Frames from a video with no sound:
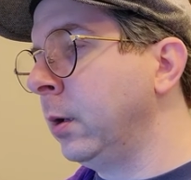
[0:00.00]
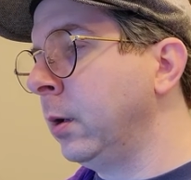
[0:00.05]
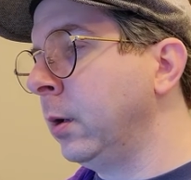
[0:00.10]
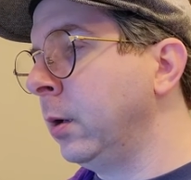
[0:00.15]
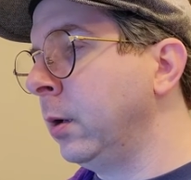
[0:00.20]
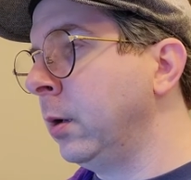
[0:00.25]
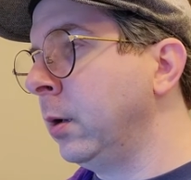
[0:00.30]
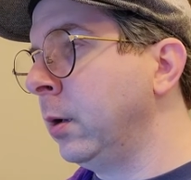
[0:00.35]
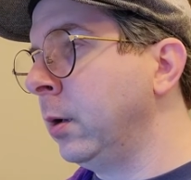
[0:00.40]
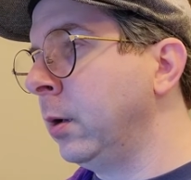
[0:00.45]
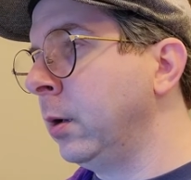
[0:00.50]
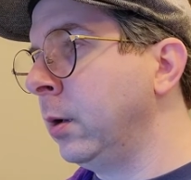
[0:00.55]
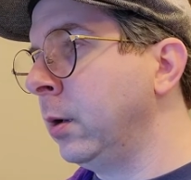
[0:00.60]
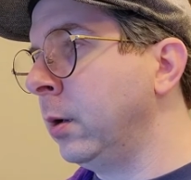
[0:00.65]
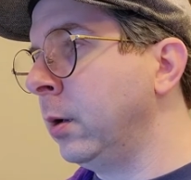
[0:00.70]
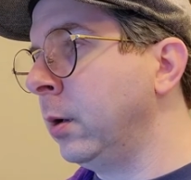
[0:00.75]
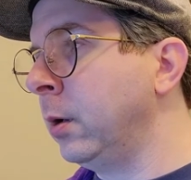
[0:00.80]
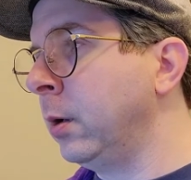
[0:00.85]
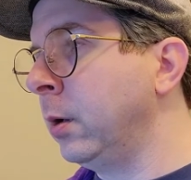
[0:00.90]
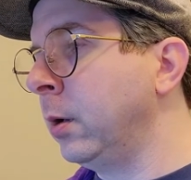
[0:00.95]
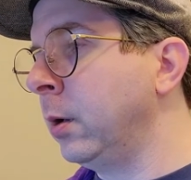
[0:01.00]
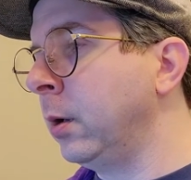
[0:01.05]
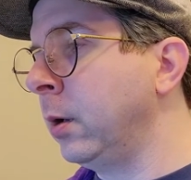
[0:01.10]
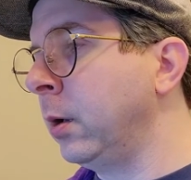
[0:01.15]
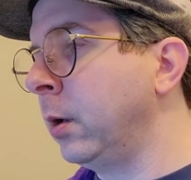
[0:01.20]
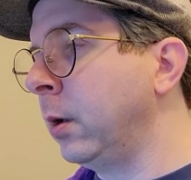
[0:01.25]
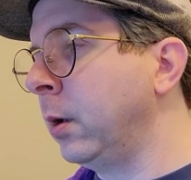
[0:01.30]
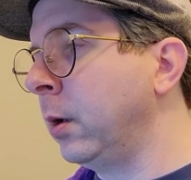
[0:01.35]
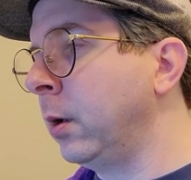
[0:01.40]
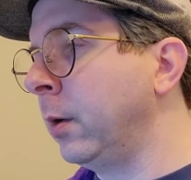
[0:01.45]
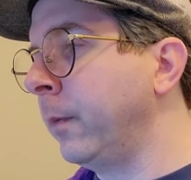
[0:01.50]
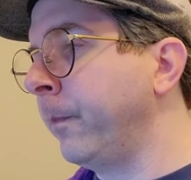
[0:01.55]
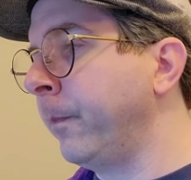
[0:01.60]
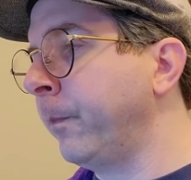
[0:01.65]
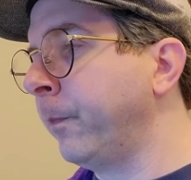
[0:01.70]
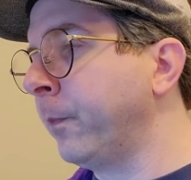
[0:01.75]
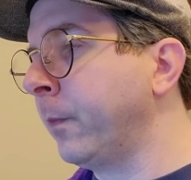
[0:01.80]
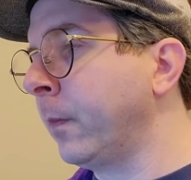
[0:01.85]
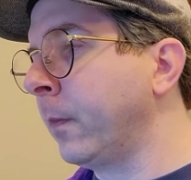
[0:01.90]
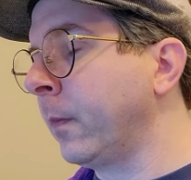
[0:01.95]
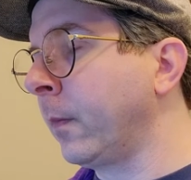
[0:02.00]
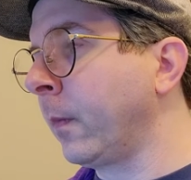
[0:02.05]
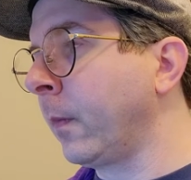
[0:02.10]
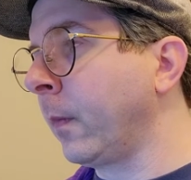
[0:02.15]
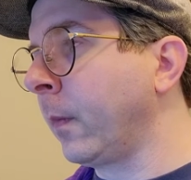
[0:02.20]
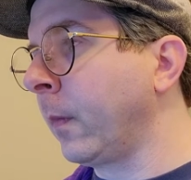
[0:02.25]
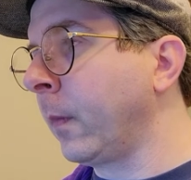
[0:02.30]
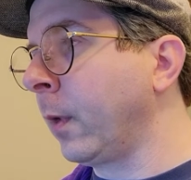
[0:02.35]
Nothing is said.